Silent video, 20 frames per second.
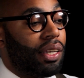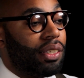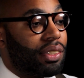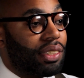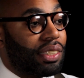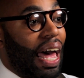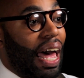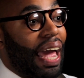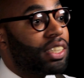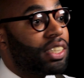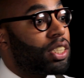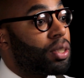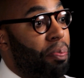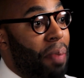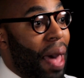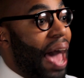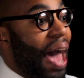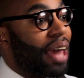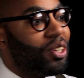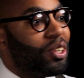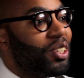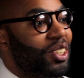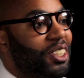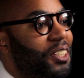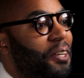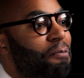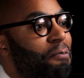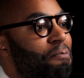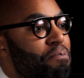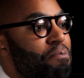science
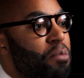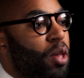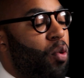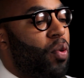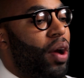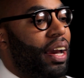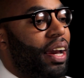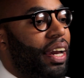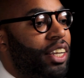battles where